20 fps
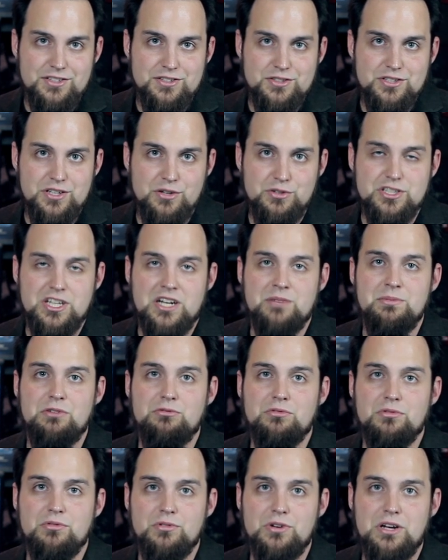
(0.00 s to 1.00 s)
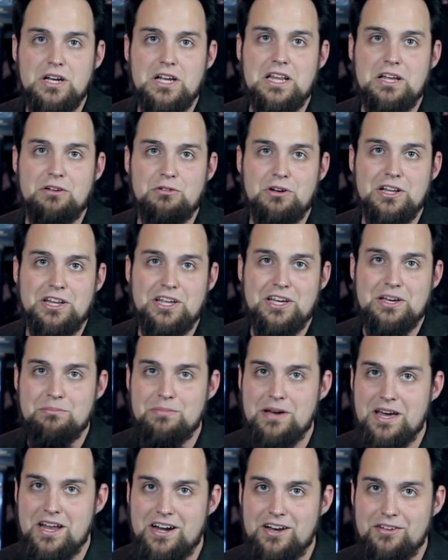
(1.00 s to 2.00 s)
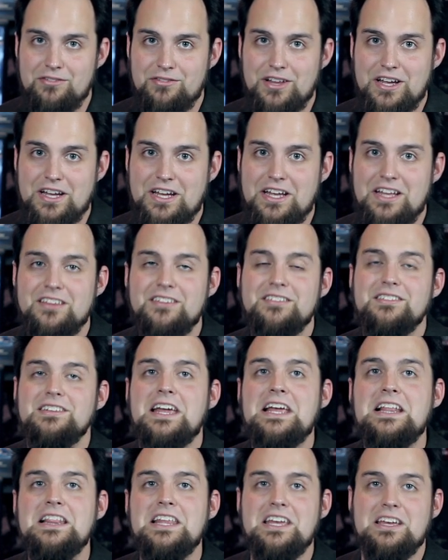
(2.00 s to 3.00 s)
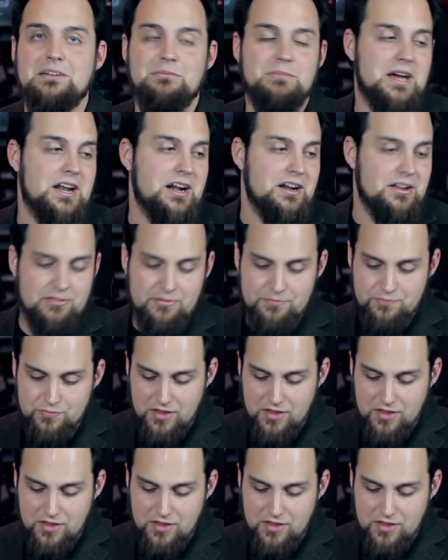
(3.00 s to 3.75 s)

So it's going to be really, really competitive, like insanely competitive.